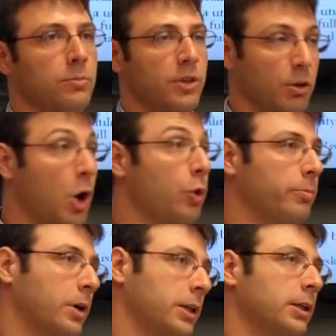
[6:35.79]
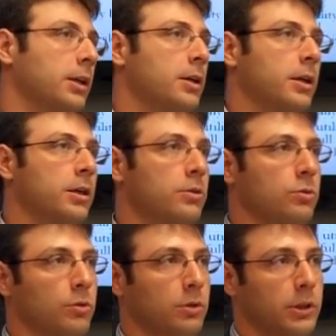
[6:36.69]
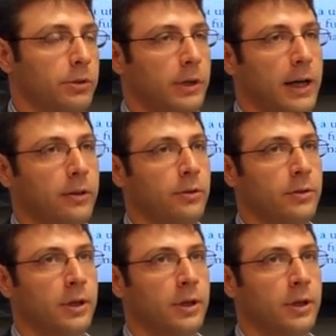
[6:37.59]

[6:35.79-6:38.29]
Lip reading: their own money in new nuclear reactors.